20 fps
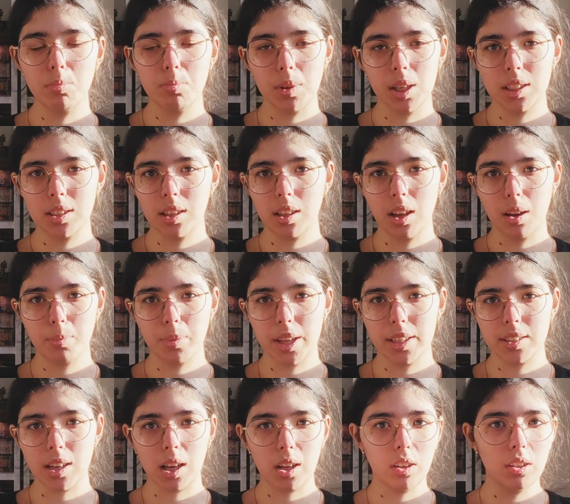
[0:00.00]
mixing up that
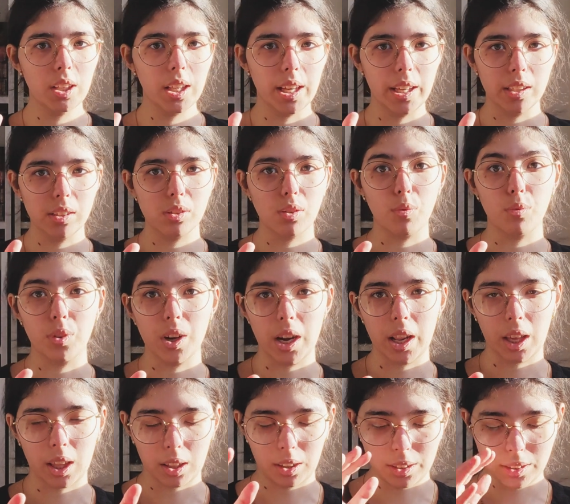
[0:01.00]
title is
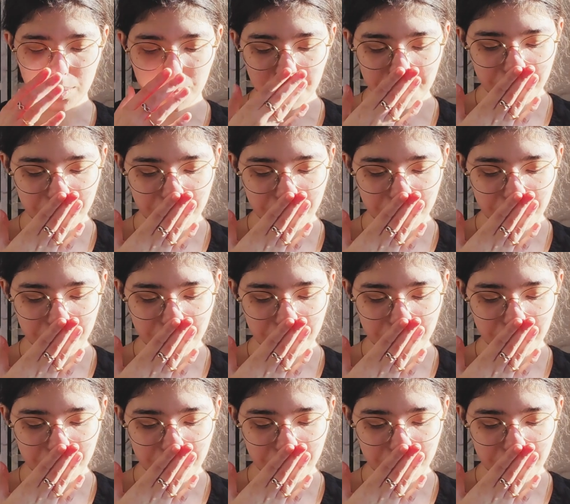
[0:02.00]
ridiculous.